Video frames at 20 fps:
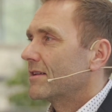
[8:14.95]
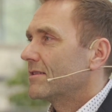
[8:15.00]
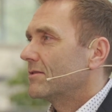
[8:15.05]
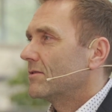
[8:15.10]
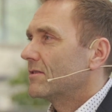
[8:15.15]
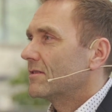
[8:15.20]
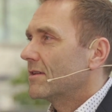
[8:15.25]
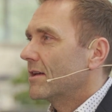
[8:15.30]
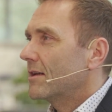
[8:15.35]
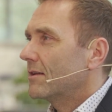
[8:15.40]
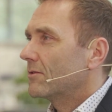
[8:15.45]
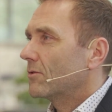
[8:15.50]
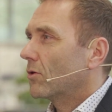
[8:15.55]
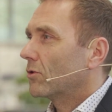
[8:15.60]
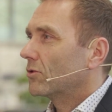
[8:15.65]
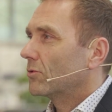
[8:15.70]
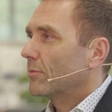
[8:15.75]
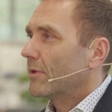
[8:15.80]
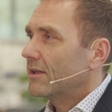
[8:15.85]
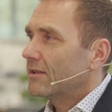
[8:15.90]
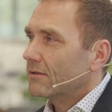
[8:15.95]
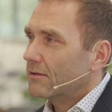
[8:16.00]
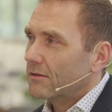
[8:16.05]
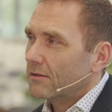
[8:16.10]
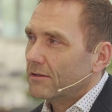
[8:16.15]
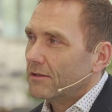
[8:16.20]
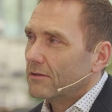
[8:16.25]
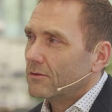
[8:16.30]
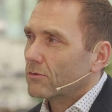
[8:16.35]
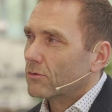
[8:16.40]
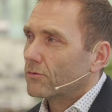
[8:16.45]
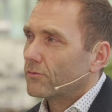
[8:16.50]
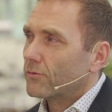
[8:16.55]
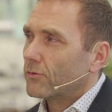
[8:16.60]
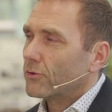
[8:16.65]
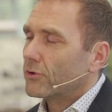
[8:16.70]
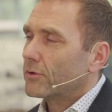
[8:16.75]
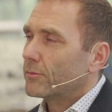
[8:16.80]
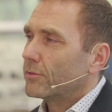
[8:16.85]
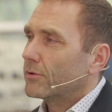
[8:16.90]
As you said, the automatically
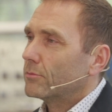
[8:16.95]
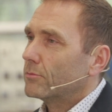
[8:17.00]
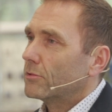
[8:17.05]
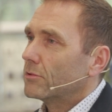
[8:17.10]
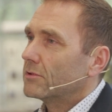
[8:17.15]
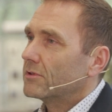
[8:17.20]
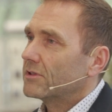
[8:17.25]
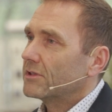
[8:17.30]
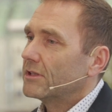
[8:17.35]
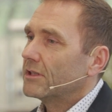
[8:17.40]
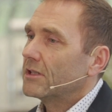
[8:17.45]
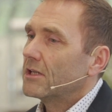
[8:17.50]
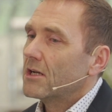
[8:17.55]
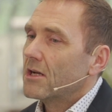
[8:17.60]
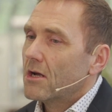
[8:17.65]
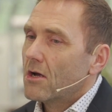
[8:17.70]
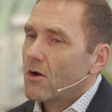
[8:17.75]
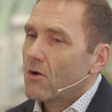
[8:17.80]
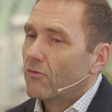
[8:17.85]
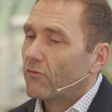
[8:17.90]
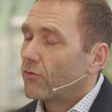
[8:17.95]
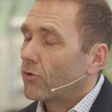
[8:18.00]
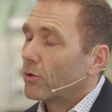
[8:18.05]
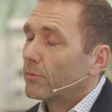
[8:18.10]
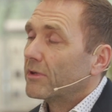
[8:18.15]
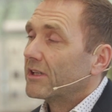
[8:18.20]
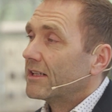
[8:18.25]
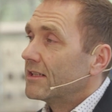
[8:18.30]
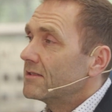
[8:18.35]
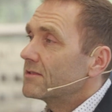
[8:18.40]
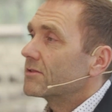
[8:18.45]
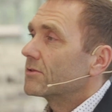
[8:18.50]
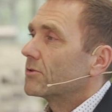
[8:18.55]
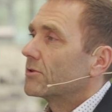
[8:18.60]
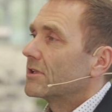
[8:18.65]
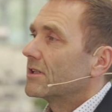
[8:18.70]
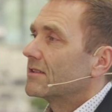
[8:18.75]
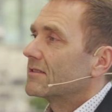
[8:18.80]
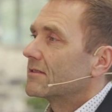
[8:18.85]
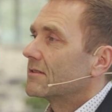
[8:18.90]
convertible multi-format
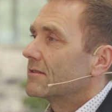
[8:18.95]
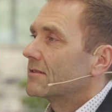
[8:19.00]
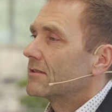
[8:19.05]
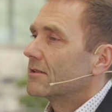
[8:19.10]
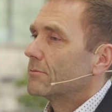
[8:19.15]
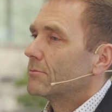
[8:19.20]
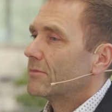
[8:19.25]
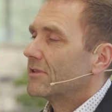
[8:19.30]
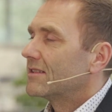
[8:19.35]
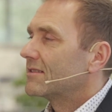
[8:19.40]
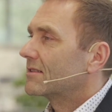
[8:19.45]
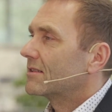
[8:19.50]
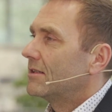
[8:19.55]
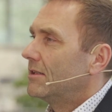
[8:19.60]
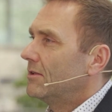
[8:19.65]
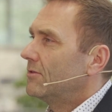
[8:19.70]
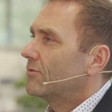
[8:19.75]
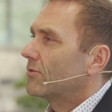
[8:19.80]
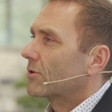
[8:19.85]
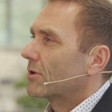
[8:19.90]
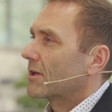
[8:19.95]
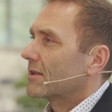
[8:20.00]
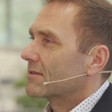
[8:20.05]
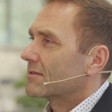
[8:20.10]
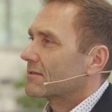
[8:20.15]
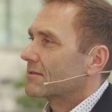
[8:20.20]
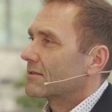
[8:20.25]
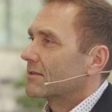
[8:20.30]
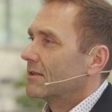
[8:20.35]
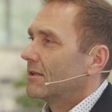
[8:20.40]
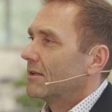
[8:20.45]
inserting system is key for us.